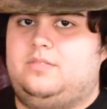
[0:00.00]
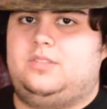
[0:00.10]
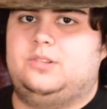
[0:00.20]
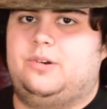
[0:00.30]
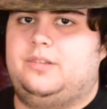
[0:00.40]

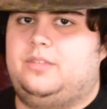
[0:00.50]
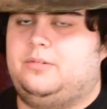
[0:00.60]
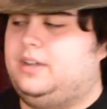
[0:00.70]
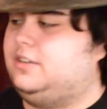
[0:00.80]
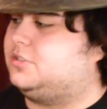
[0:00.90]
The Lord of the
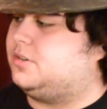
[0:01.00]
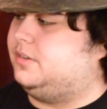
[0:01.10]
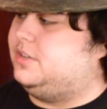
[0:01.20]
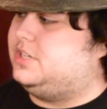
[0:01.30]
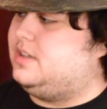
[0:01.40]
Rings
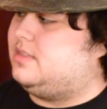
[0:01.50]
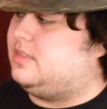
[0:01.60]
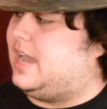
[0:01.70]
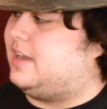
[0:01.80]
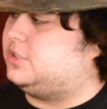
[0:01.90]
trilogy,
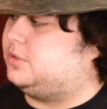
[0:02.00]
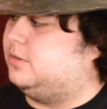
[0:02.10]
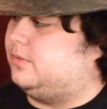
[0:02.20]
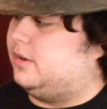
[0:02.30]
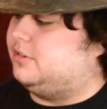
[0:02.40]

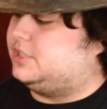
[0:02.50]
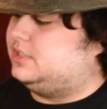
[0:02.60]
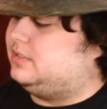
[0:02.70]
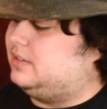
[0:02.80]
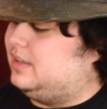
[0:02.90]
theatrical
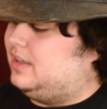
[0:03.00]
version.